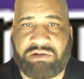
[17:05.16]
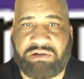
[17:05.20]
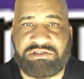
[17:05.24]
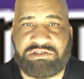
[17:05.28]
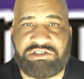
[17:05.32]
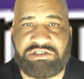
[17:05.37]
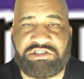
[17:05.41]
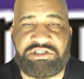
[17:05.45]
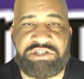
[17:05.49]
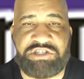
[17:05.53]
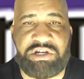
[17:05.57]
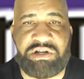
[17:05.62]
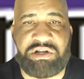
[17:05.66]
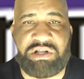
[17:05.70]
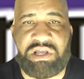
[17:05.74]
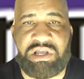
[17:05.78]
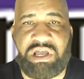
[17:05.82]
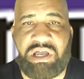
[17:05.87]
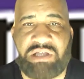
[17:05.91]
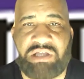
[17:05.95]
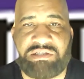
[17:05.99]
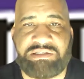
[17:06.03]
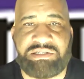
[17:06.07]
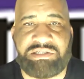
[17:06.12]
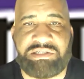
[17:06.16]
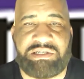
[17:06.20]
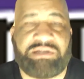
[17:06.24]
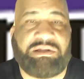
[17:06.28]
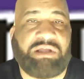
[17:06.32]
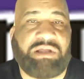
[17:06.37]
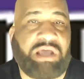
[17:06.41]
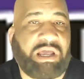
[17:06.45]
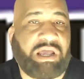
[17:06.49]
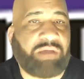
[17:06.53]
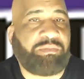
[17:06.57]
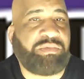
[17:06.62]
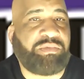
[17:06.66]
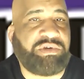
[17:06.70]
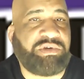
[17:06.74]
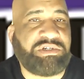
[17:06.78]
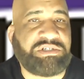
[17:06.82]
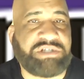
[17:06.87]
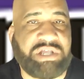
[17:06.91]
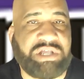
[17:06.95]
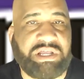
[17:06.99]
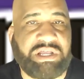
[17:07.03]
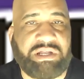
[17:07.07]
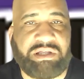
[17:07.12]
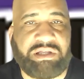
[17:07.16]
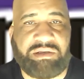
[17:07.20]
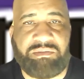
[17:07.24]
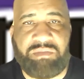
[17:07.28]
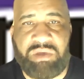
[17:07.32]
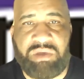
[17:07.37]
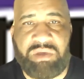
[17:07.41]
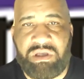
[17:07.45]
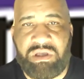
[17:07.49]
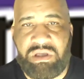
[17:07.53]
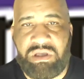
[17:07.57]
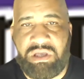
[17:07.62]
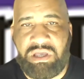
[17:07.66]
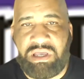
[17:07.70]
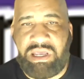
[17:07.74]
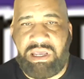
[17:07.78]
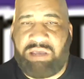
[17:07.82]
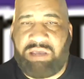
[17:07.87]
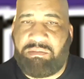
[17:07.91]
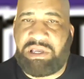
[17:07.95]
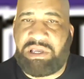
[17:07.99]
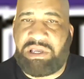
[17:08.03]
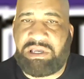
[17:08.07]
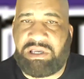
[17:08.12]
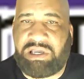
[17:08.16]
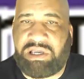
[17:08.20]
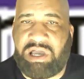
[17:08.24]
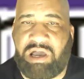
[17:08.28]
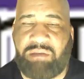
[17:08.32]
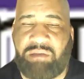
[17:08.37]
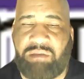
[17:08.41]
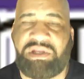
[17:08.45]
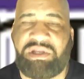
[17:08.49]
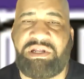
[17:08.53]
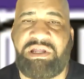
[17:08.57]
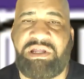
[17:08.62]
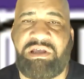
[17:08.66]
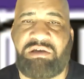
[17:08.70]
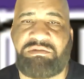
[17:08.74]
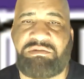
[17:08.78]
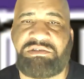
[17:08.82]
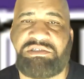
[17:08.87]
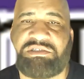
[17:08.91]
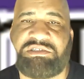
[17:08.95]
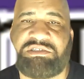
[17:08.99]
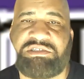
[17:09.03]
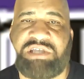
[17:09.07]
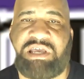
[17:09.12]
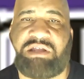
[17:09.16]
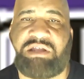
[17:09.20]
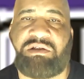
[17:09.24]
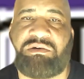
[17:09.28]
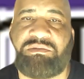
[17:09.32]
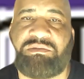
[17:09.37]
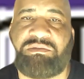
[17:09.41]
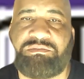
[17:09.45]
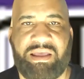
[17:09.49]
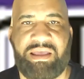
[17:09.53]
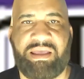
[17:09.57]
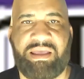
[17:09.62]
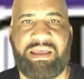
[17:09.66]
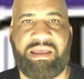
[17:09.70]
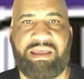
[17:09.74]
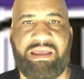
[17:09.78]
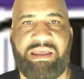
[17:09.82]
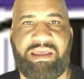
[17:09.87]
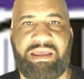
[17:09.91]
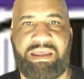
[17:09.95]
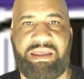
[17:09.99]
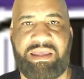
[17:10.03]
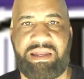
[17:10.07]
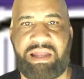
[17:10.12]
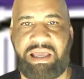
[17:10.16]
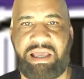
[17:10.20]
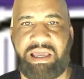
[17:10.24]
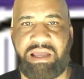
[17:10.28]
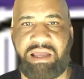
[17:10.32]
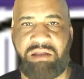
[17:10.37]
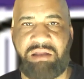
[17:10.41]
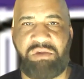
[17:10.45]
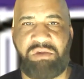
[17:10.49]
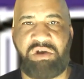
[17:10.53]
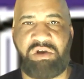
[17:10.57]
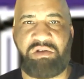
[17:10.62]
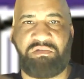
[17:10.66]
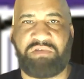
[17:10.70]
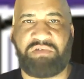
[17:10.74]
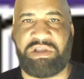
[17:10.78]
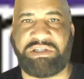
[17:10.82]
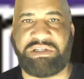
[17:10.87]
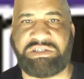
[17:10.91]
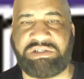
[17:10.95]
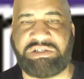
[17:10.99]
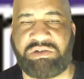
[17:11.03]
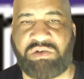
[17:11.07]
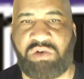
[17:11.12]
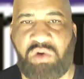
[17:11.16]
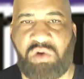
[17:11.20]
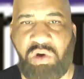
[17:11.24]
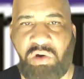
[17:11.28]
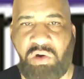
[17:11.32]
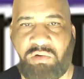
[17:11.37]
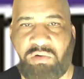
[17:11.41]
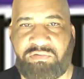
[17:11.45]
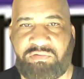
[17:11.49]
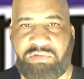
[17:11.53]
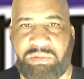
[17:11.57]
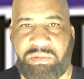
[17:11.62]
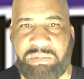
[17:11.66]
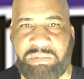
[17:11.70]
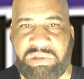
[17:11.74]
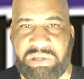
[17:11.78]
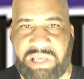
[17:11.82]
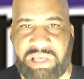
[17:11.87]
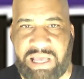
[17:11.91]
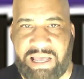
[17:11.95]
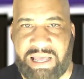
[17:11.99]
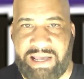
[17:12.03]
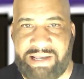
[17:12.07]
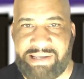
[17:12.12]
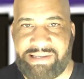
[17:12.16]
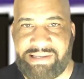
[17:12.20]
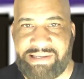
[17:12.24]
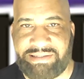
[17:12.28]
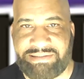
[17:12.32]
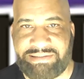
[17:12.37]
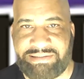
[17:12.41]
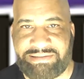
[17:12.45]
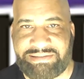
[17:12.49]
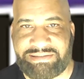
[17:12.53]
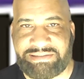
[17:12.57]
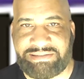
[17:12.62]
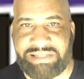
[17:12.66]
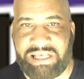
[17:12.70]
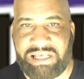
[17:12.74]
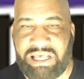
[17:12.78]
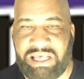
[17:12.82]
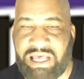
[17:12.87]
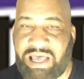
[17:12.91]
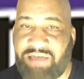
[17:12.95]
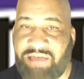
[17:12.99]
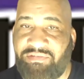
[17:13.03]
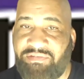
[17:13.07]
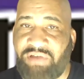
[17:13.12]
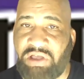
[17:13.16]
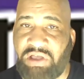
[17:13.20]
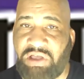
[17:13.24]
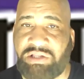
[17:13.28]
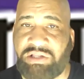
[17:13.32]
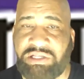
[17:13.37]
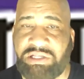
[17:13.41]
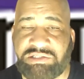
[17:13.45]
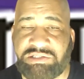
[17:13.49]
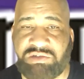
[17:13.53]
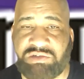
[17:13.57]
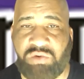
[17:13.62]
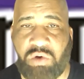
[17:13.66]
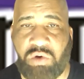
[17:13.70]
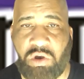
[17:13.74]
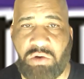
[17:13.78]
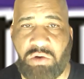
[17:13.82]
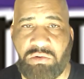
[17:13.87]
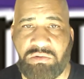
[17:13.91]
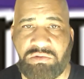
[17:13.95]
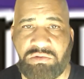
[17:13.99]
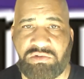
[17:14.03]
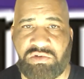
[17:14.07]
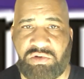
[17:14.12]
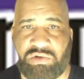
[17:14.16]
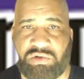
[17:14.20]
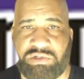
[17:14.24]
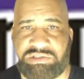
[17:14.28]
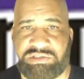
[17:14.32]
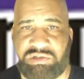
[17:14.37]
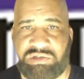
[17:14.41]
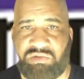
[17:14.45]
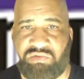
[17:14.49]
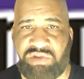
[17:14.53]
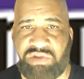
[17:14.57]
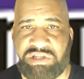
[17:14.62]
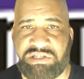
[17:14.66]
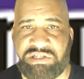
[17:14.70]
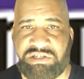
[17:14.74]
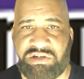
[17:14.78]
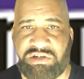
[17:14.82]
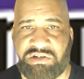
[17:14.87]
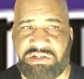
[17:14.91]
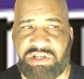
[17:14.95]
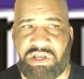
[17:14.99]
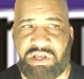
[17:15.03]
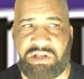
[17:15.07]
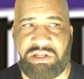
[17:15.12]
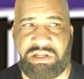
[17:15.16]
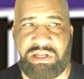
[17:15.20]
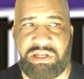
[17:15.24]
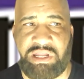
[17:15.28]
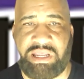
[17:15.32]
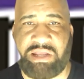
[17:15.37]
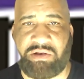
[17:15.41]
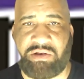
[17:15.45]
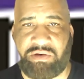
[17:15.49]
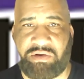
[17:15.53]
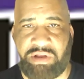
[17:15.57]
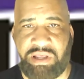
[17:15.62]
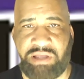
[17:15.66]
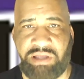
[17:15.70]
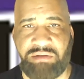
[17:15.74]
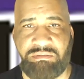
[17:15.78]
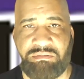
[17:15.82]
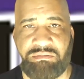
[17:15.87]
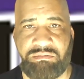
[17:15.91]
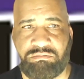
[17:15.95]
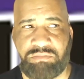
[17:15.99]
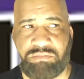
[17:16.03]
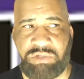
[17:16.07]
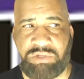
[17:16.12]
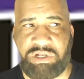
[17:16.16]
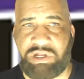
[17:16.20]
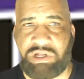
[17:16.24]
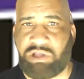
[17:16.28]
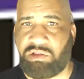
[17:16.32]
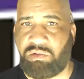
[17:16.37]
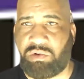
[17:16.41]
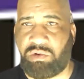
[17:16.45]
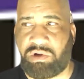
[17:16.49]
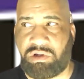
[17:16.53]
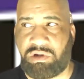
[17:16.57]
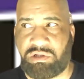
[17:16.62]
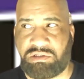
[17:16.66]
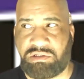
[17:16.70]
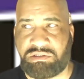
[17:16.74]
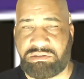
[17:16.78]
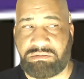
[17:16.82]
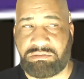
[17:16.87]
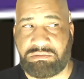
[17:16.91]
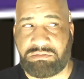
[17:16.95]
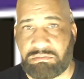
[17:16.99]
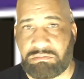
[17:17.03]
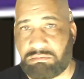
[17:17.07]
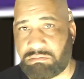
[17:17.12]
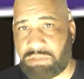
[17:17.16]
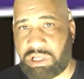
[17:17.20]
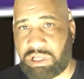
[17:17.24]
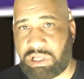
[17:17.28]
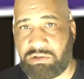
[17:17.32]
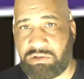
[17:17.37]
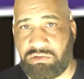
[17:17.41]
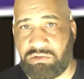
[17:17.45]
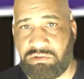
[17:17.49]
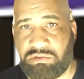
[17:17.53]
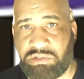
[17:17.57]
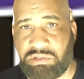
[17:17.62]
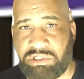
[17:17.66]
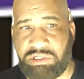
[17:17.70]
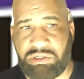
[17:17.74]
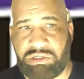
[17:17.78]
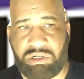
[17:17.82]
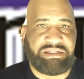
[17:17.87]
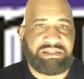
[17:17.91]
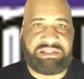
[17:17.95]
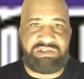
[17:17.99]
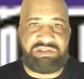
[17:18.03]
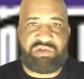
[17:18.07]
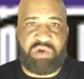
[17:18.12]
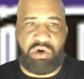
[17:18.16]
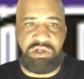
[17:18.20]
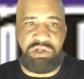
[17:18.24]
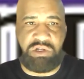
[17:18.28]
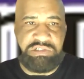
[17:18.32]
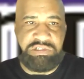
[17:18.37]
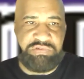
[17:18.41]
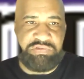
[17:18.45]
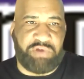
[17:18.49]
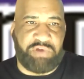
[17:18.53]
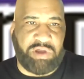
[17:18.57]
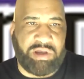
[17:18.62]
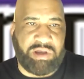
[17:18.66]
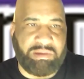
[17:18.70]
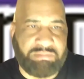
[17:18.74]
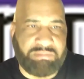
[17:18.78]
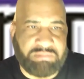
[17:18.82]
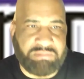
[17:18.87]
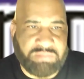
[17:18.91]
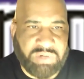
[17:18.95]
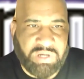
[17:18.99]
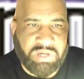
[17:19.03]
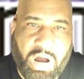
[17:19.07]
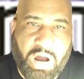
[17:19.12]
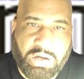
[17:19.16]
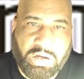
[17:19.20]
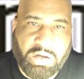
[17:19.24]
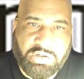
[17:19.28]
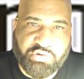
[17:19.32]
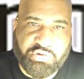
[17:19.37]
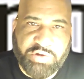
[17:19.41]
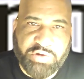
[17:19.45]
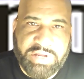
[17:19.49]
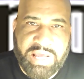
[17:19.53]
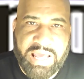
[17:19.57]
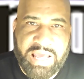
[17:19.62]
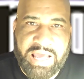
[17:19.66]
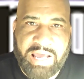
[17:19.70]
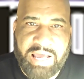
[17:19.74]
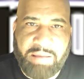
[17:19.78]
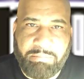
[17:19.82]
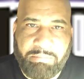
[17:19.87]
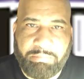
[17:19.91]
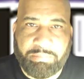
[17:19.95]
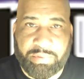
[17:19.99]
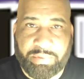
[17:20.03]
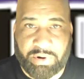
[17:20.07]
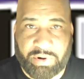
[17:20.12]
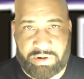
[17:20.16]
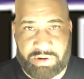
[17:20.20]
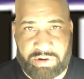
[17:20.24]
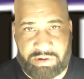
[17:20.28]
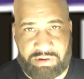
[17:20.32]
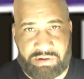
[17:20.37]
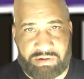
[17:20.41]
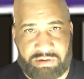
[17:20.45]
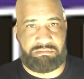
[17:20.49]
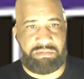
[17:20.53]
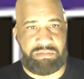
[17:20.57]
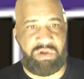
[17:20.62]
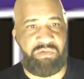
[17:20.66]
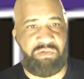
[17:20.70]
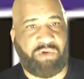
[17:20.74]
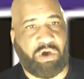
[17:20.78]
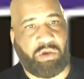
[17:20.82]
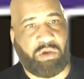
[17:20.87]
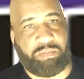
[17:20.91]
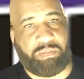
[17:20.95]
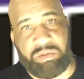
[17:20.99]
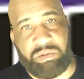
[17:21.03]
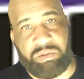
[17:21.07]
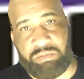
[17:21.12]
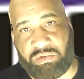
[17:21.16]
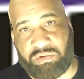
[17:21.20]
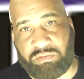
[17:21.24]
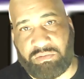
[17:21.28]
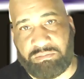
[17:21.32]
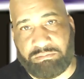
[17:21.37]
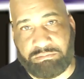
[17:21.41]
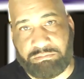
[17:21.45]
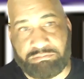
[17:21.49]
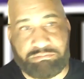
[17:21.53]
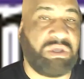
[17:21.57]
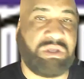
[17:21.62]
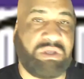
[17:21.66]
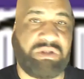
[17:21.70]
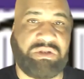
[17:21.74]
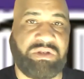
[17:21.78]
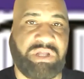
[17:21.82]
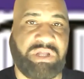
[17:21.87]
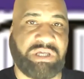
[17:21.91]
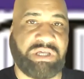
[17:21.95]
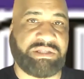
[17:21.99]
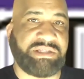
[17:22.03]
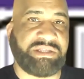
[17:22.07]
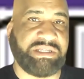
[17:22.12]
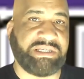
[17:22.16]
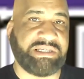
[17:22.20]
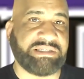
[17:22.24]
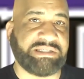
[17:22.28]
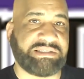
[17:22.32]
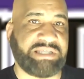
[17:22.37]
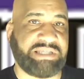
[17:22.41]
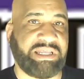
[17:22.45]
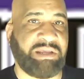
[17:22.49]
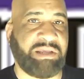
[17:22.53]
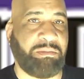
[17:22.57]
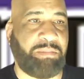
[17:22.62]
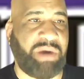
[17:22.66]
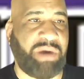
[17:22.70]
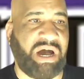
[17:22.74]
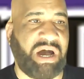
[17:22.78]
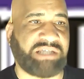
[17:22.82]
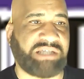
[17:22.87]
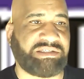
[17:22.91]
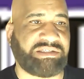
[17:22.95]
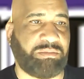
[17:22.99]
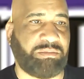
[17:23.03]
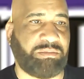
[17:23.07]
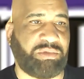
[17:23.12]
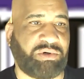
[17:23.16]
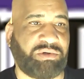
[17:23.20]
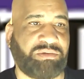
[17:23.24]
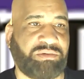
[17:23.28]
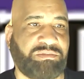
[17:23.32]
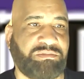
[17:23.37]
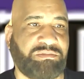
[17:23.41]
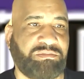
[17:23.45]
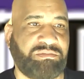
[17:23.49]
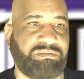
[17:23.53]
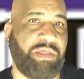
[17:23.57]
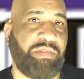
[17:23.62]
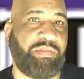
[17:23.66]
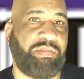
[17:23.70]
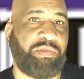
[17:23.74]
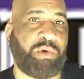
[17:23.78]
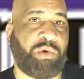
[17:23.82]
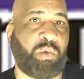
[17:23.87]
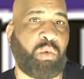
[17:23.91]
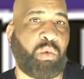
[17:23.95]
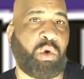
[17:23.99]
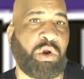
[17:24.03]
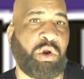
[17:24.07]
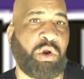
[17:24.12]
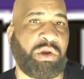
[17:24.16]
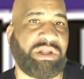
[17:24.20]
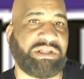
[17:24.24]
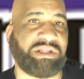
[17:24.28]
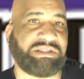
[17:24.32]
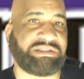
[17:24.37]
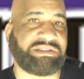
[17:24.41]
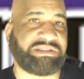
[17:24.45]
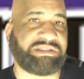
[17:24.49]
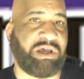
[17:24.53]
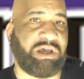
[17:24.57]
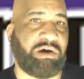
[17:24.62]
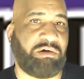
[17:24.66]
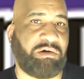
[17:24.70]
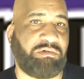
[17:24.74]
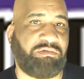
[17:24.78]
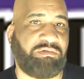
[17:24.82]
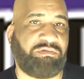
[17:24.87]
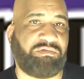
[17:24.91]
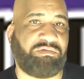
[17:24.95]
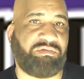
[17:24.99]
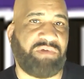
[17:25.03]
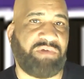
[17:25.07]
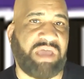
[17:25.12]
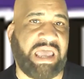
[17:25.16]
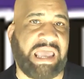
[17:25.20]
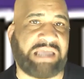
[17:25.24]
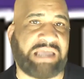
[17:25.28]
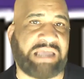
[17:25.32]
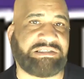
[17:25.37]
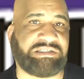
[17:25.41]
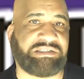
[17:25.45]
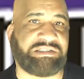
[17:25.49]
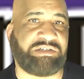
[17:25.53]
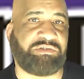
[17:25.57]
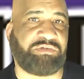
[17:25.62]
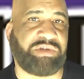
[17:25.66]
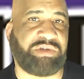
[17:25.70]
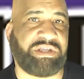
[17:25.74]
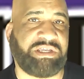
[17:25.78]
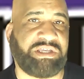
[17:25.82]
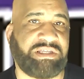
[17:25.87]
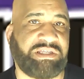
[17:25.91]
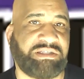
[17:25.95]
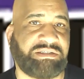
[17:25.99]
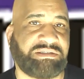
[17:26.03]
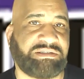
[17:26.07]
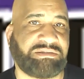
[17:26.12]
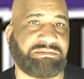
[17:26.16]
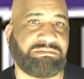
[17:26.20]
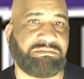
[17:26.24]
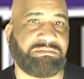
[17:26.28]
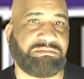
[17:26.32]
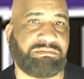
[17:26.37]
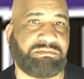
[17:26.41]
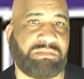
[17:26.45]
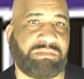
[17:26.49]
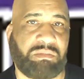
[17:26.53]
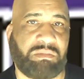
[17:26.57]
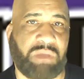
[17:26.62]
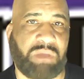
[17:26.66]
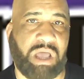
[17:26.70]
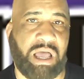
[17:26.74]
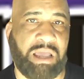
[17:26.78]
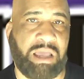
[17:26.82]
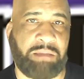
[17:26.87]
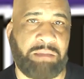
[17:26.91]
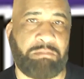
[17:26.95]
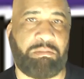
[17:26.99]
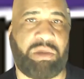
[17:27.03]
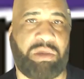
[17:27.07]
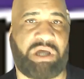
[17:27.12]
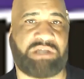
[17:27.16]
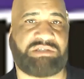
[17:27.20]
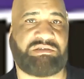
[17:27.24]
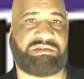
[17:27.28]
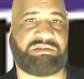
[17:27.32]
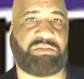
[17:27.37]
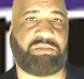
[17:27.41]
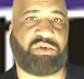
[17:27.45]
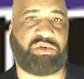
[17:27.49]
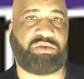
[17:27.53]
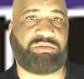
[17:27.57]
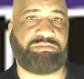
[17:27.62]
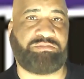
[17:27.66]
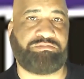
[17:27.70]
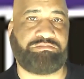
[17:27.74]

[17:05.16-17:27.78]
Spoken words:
Just share the content. I appreciate it. And make a comment. It helps the channel. Hey, and I got a motivational quote from you guys. I found this quote doing some research on the internet. In other words, I Googled it. This quote is from Audrey Hepburn, of all people. Nothing is impossible. The word itself actually reads, I'm possible.